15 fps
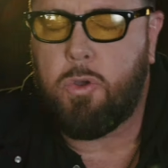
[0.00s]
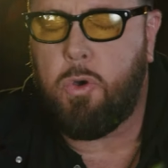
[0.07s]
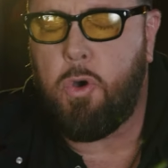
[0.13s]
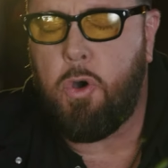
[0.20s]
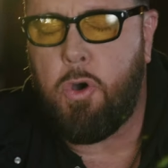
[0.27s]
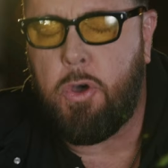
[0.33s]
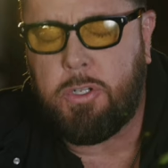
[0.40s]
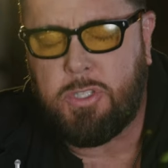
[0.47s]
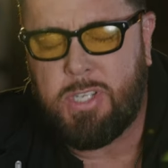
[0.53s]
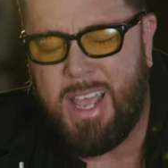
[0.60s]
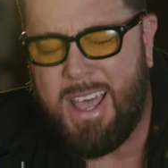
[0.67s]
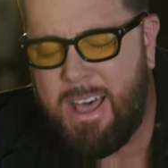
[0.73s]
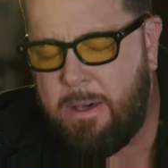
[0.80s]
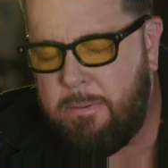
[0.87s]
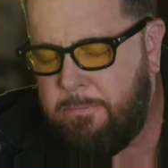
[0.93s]
good
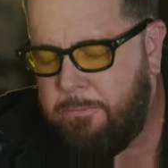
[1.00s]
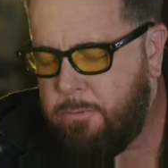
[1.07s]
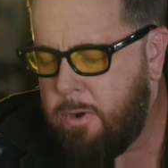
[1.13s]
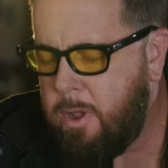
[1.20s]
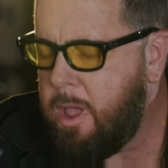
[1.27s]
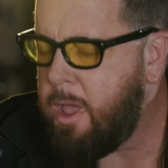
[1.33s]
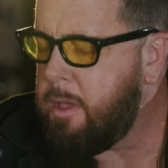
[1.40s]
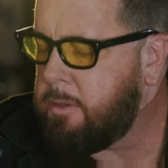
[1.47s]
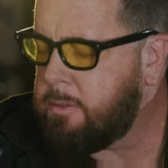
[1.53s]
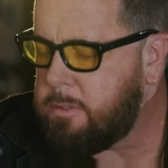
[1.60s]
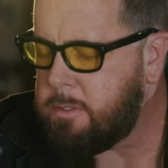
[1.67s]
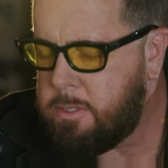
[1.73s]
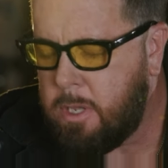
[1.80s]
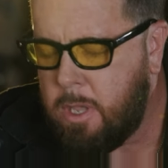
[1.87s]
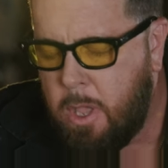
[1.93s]
time
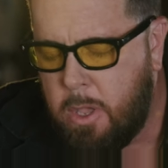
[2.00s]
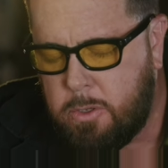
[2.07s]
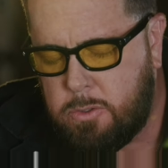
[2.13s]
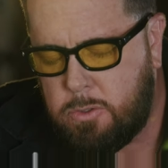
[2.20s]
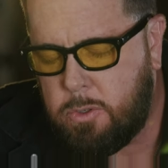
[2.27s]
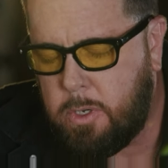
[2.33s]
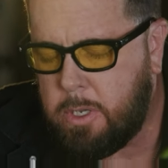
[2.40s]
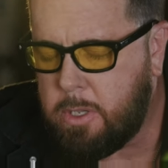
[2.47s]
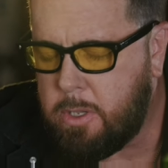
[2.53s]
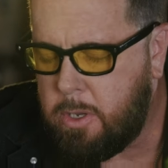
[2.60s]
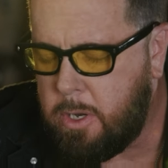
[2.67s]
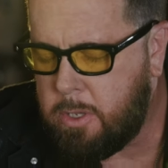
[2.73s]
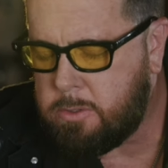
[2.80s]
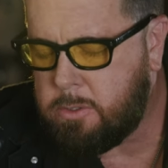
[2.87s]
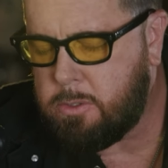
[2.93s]
friends,
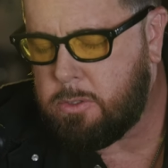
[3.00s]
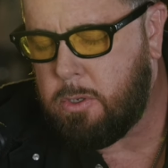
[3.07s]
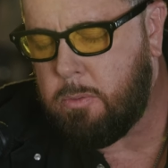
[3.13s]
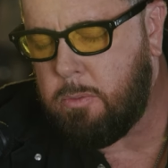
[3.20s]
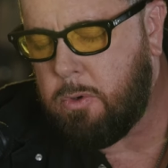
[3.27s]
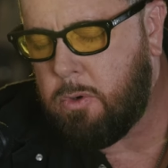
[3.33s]
drinking in some